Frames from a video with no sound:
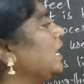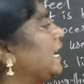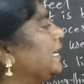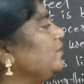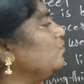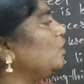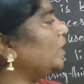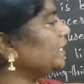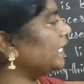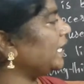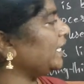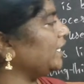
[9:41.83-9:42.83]
and
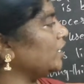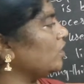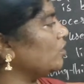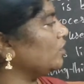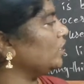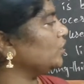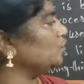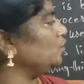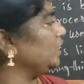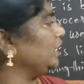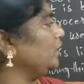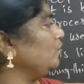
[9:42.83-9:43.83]
water in order to
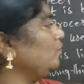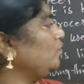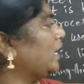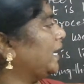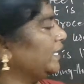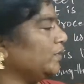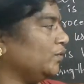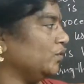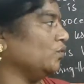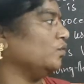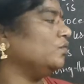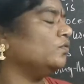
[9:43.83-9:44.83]
live and
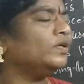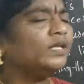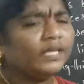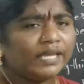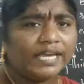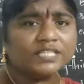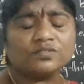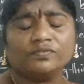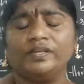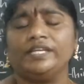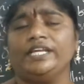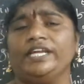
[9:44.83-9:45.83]
grow. Yes,
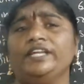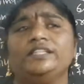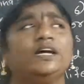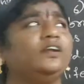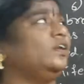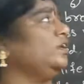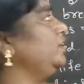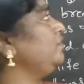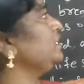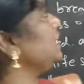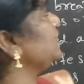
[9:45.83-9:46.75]
we need the living